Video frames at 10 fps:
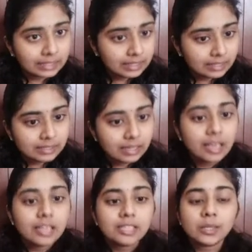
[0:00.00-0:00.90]
risks.
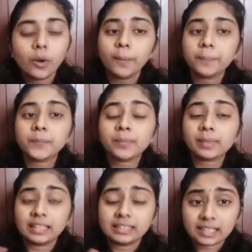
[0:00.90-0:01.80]
So
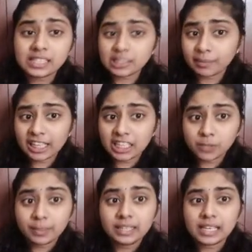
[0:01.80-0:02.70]
risk
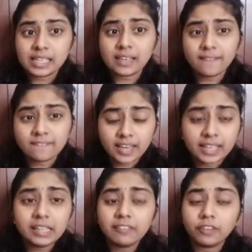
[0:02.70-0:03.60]
management is a
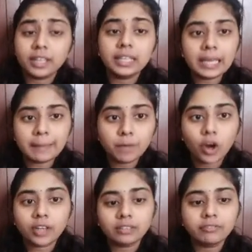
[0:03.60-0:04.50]
very
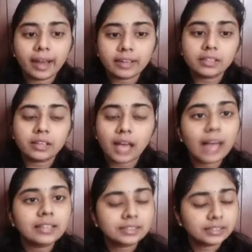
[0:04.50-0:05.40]
important factor
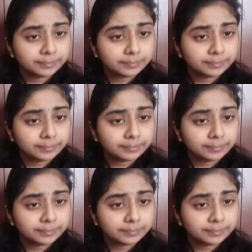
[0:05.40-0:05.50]
as